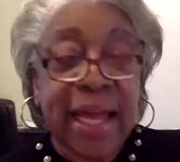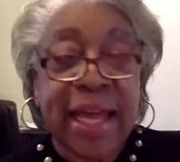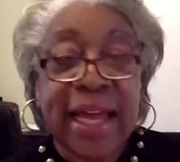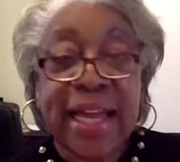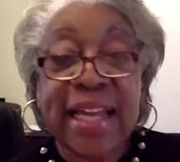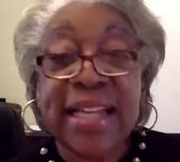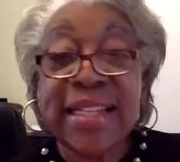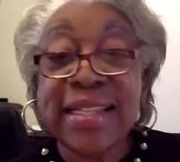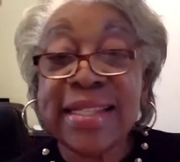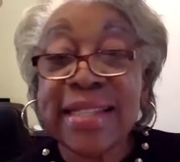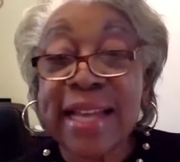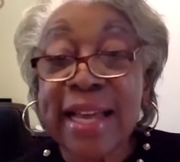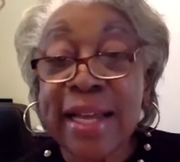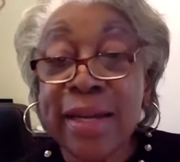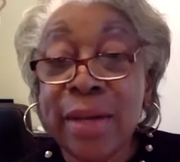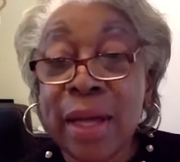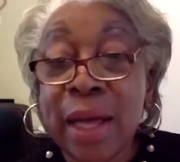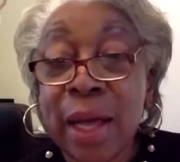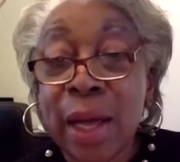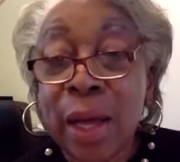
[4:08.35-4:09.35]
He
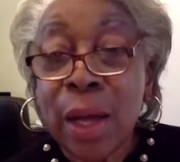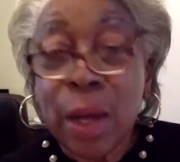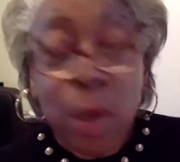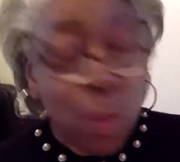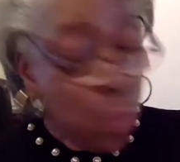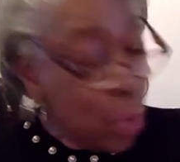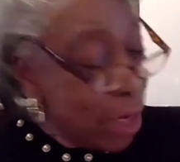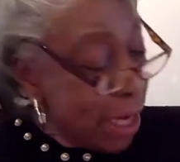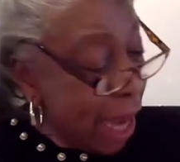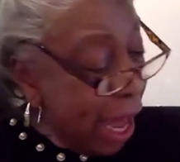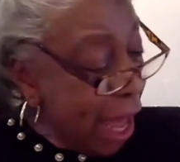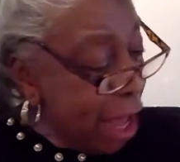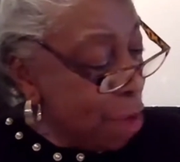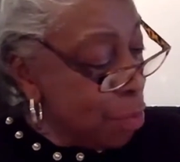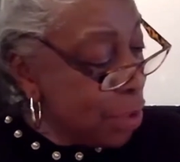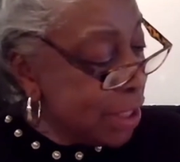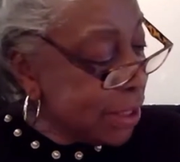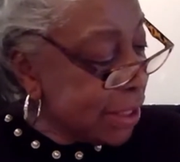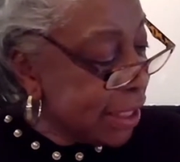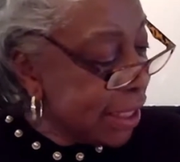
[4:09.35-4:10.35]
said, "When I
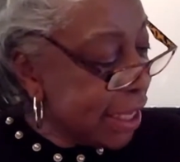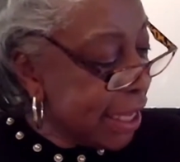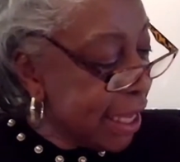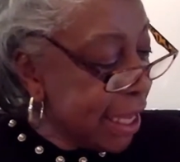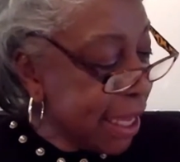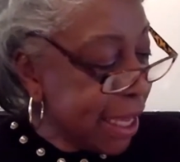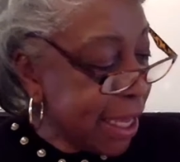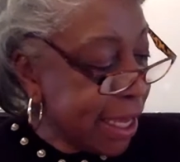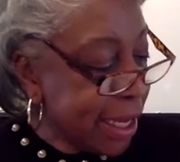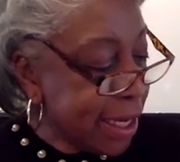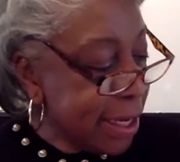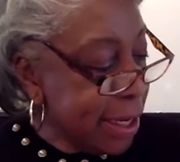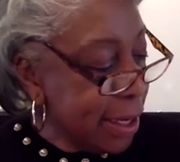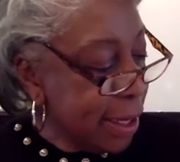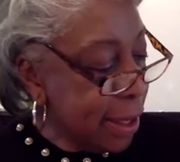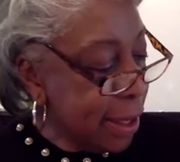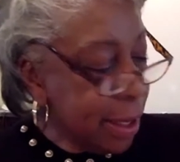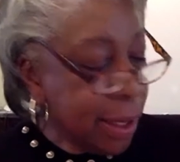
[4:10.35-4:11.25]
was a kid,